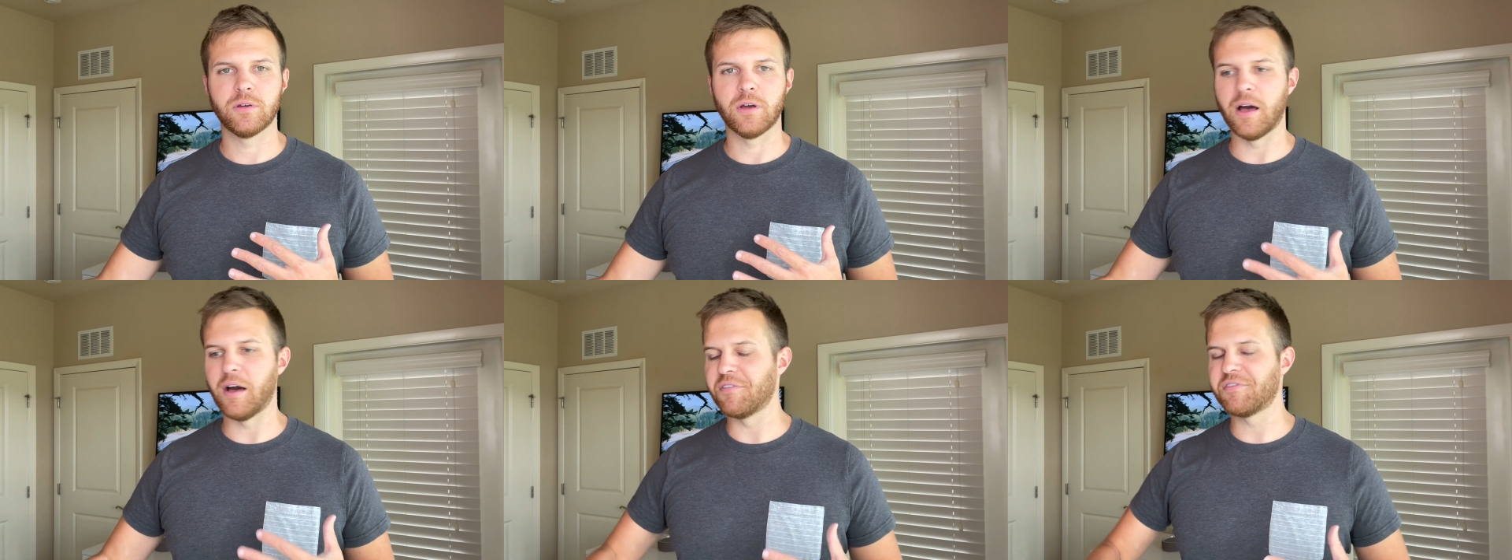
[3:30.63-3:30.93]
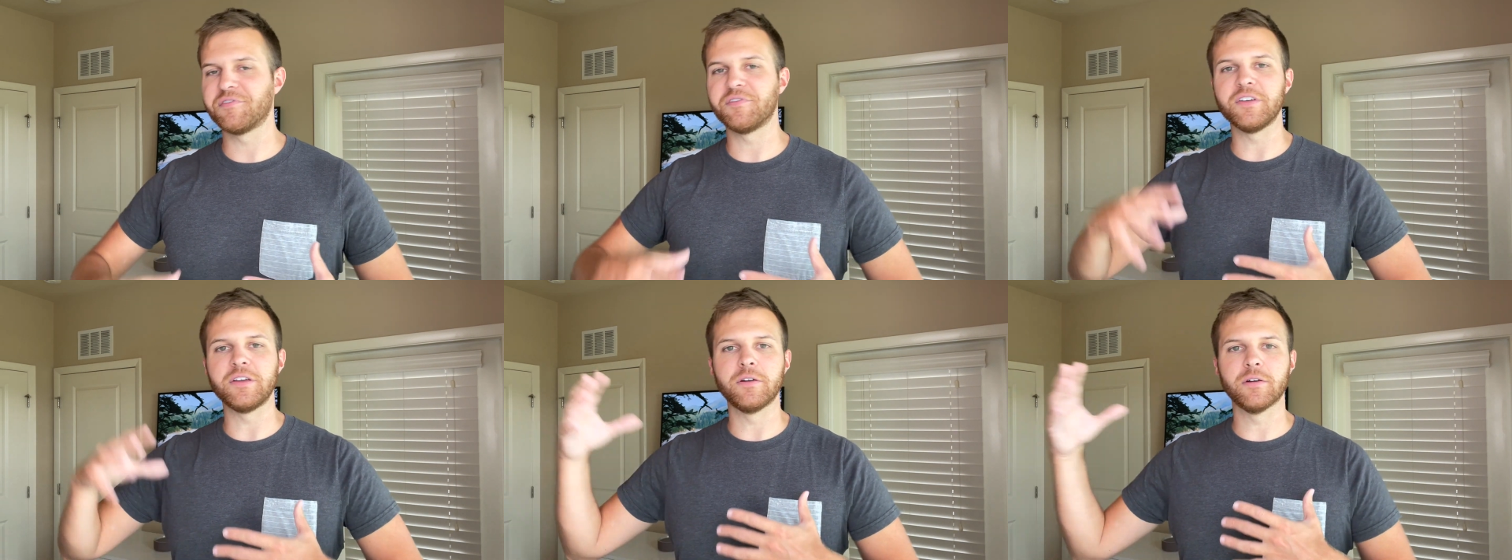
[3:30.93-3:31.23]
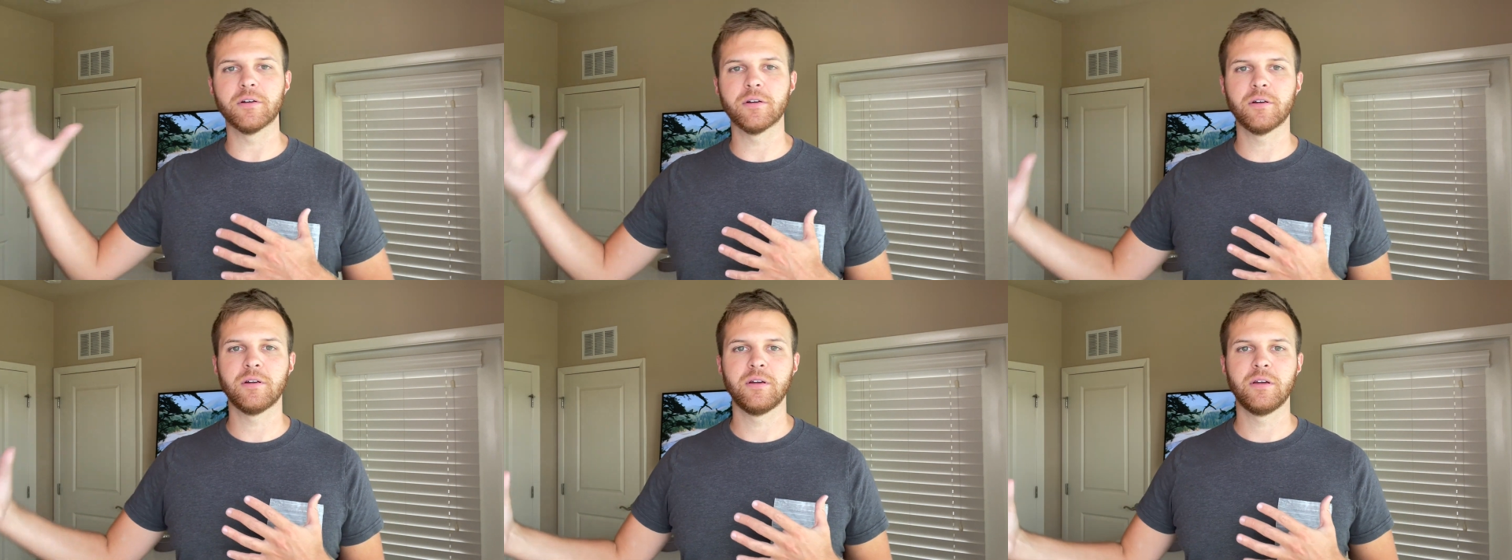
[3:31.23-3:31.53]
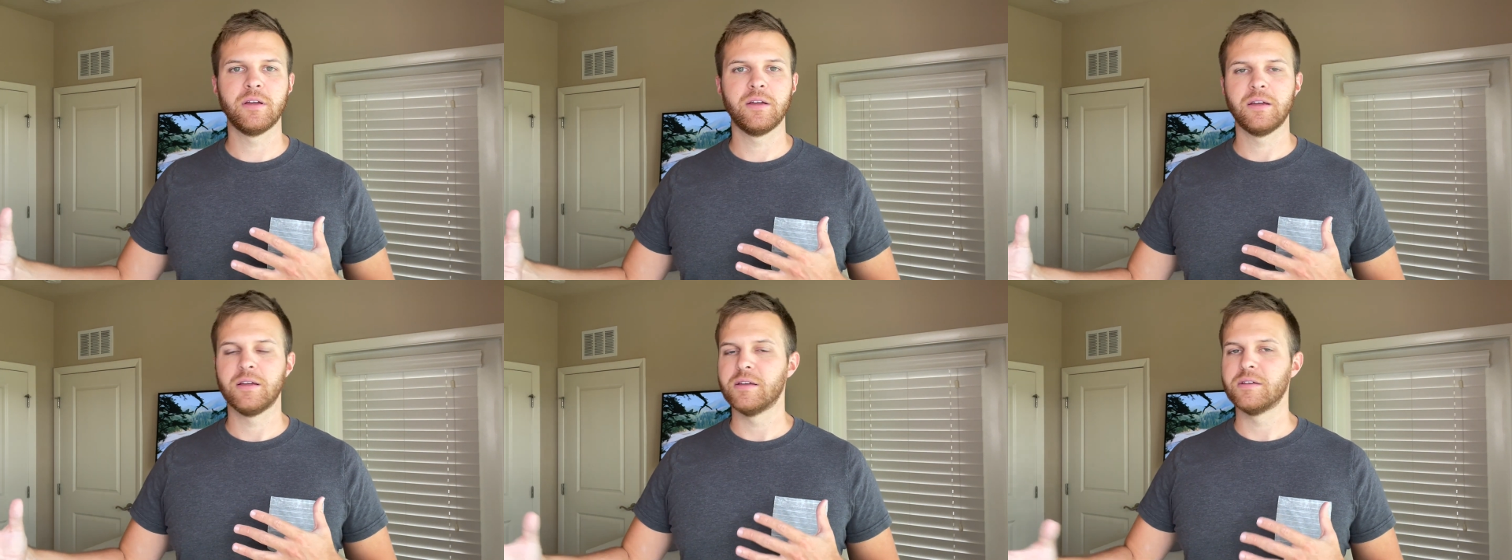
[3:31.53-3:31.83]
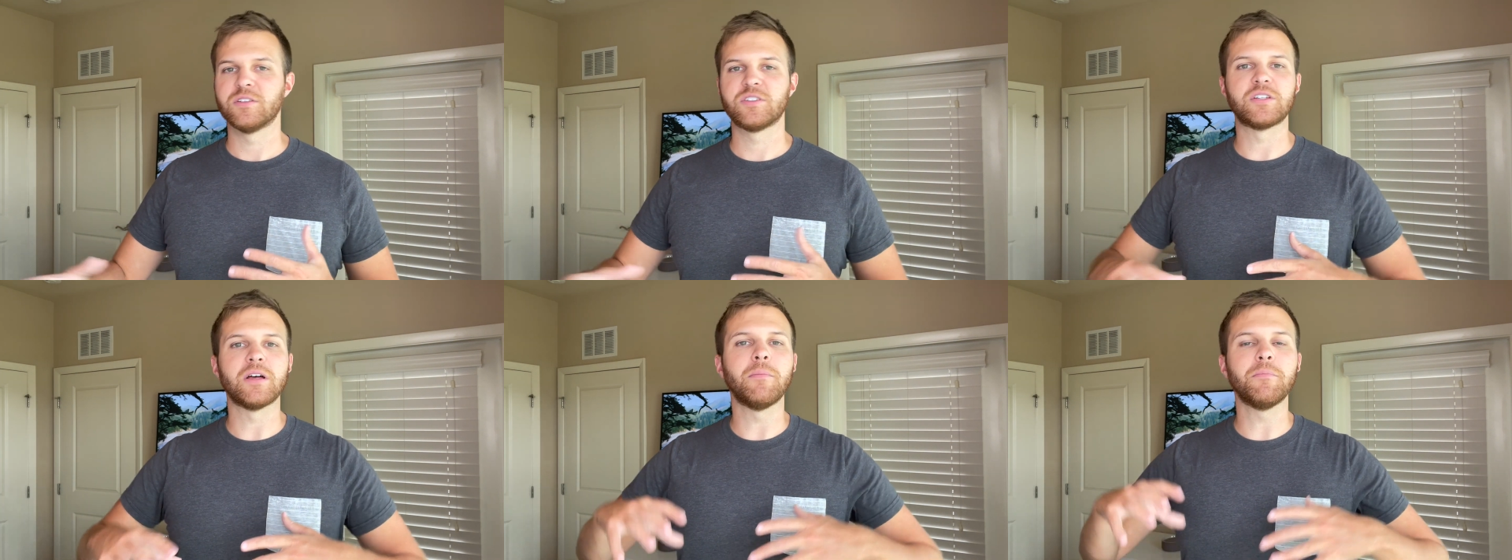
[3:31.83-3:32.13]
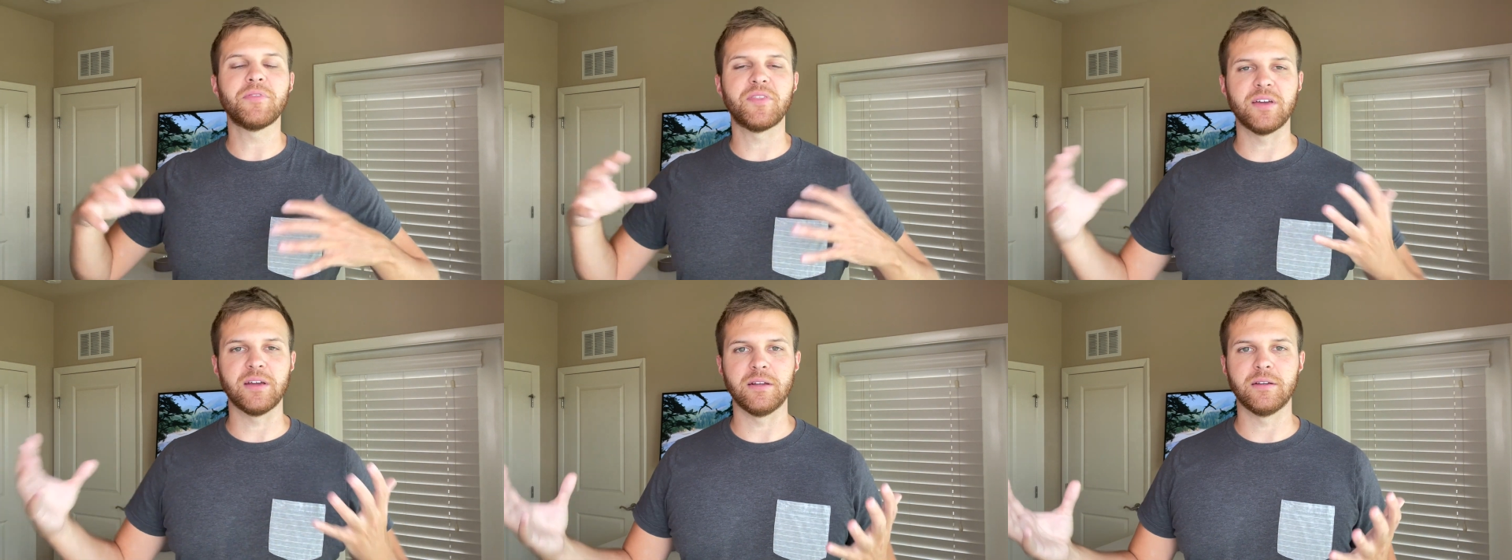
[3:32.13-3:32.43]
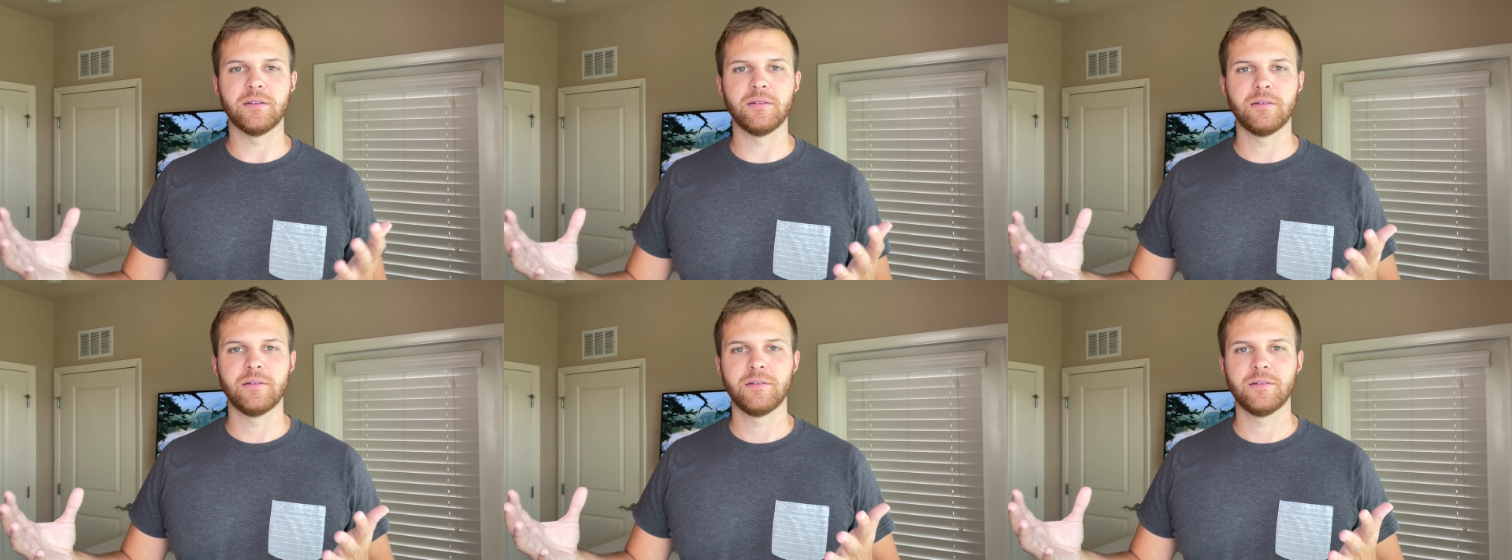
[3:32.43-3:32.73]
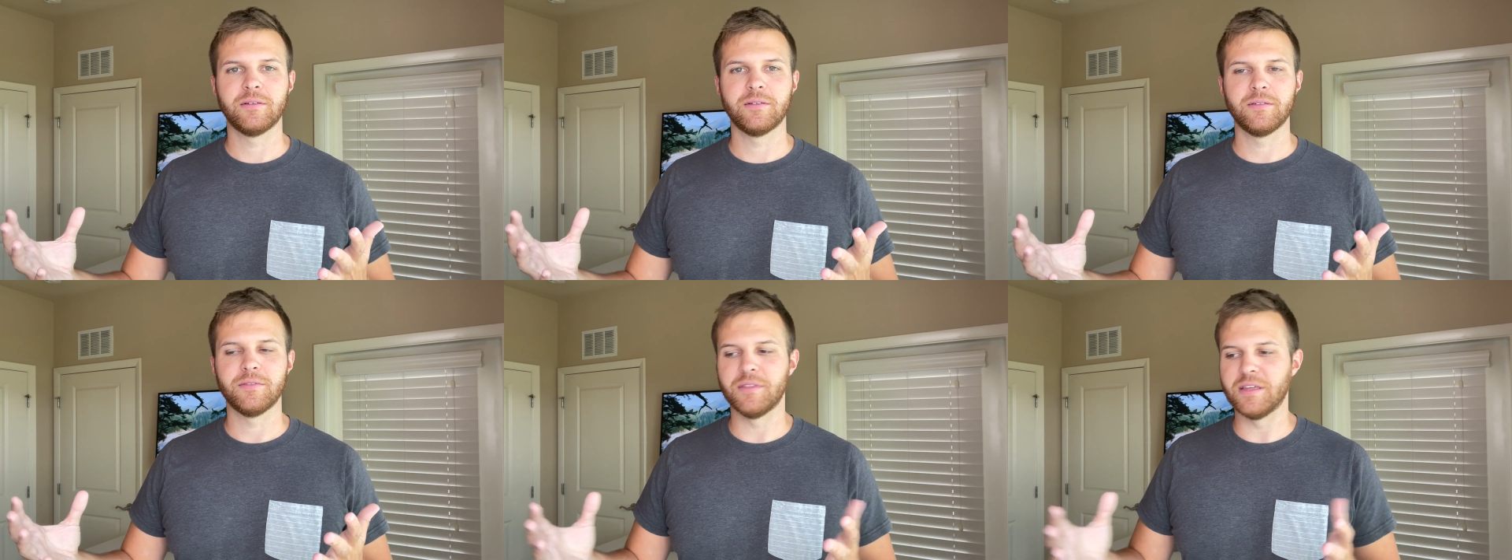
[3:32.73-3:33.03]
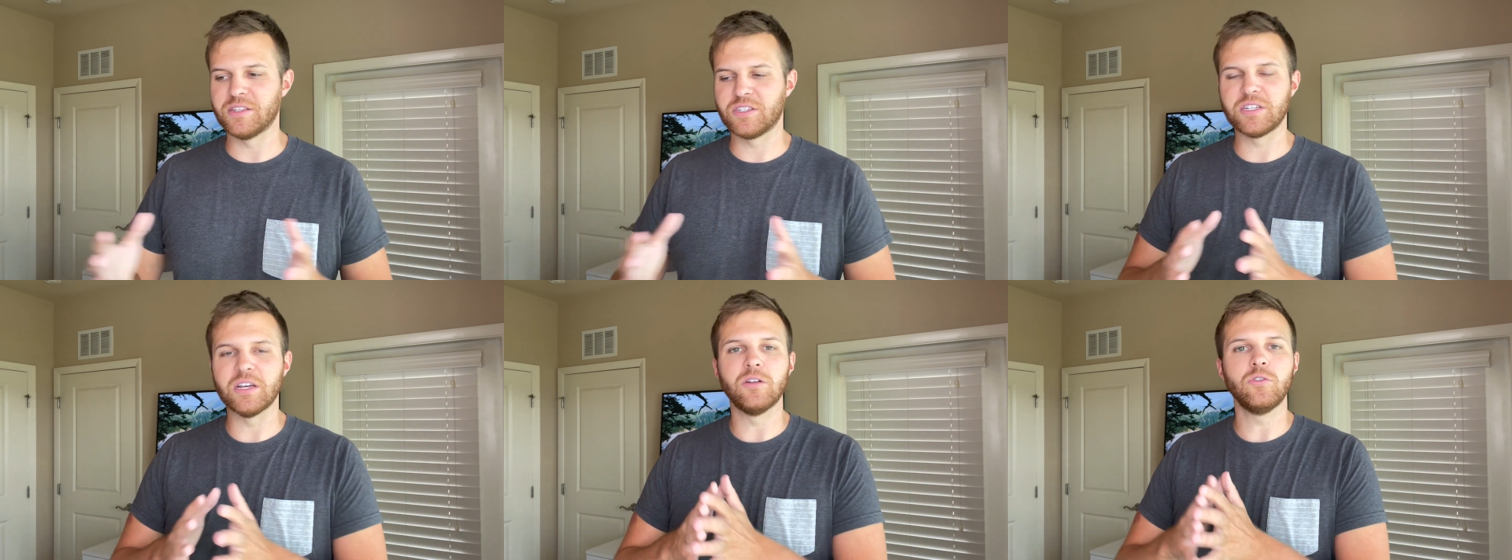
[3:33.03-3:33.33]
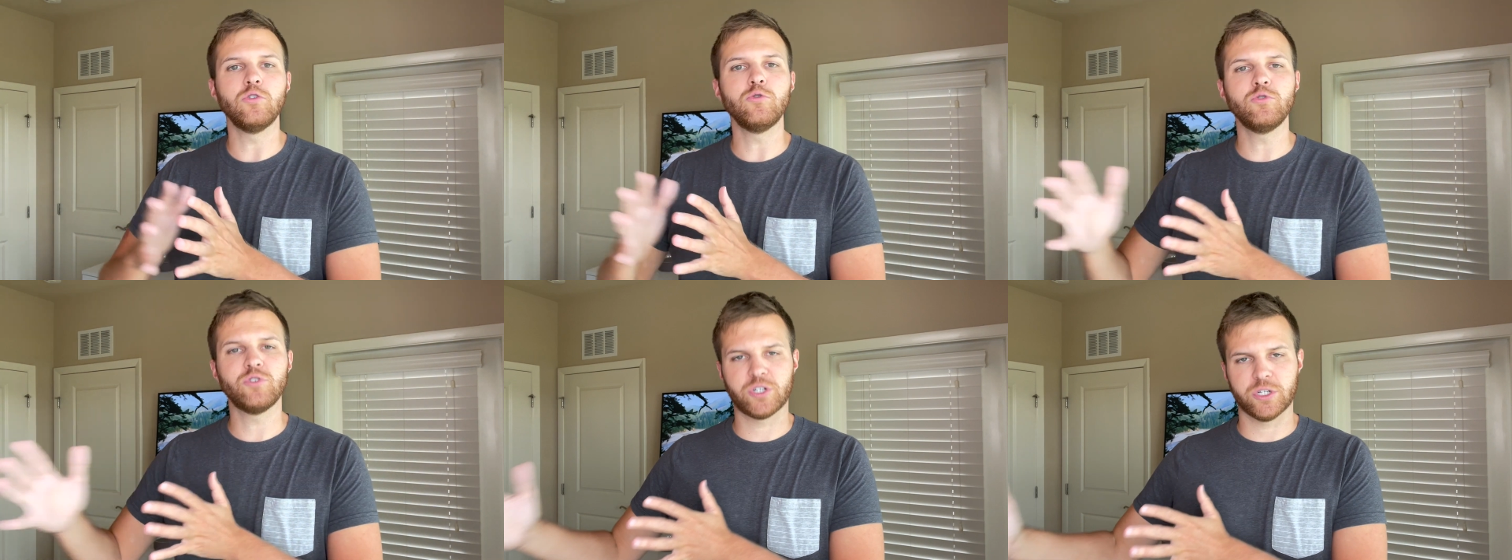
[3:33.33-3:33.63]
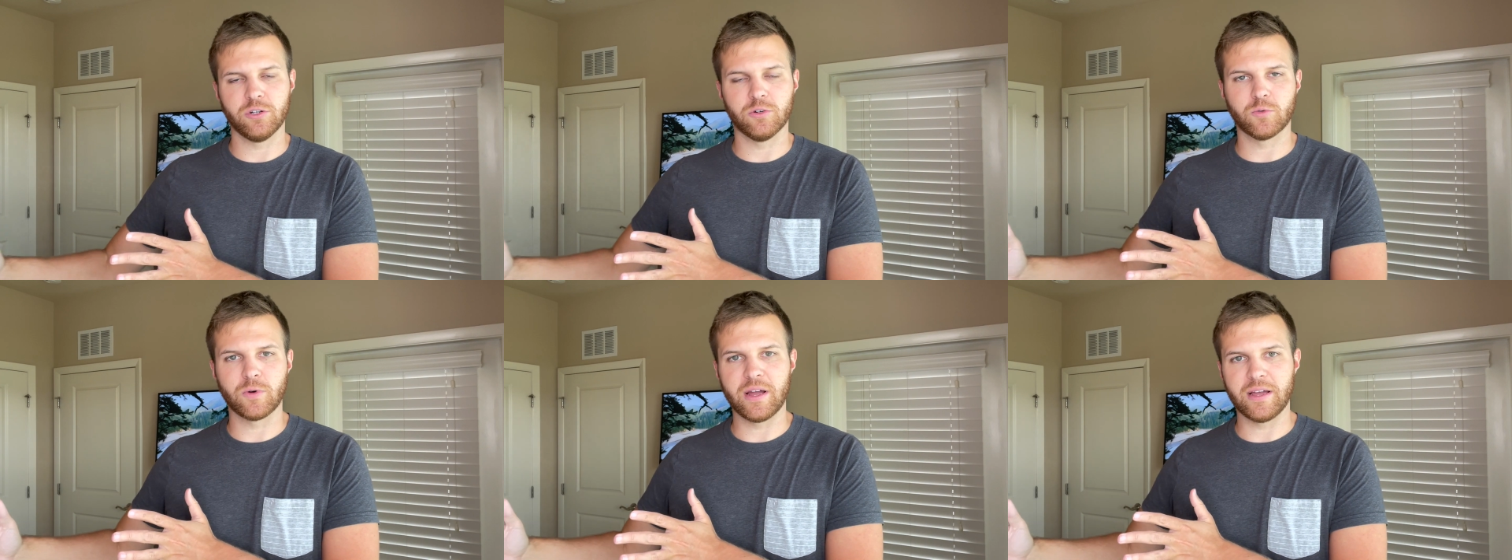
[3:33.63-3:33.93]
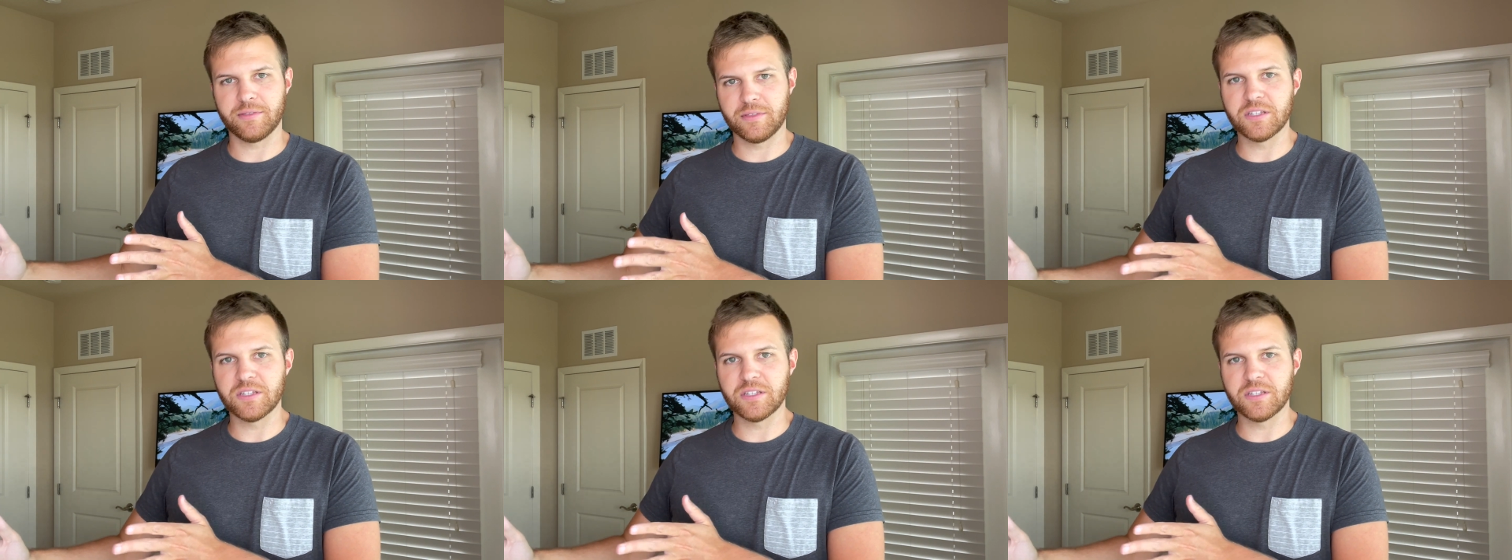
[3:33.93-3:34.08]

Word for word: a fear, something that's illusional, right?